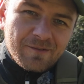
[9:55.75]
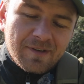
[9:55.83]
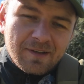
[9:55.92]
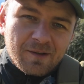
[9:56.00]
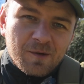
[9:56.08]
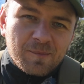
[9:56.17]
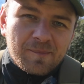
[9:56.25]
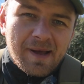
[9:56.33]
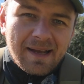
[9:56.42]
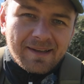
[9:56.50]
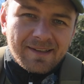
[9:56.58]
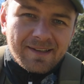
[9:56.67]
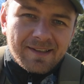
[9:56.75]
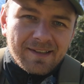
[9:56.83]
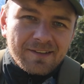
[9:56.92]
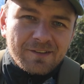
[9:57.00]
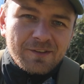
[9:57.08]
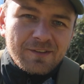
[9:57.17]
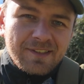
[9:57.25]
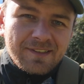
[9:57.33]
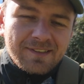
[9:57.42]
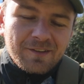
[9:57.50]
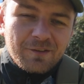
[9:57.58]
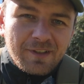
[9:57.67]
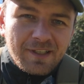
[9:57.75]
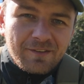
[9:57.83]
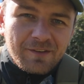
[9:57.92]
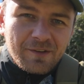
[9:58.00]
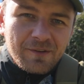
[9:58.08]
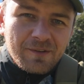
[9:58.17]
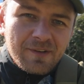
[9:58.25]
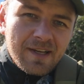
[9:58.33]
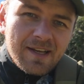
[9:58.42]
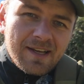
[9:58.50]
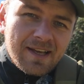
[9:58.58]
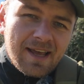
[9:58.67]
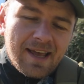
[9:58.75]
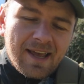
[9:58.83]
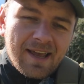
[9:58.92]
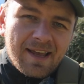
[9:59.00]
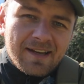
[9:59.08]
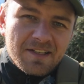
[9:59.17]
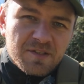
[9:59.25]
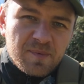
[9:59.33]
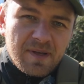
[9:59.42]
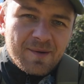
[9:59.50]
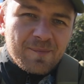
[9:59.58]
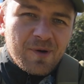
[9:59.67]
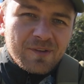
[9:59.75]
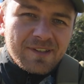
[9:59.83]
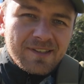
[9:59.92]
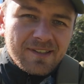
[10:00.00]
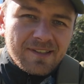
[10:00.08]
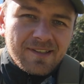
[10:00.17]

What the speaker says: welcome back to this review, and it's been a month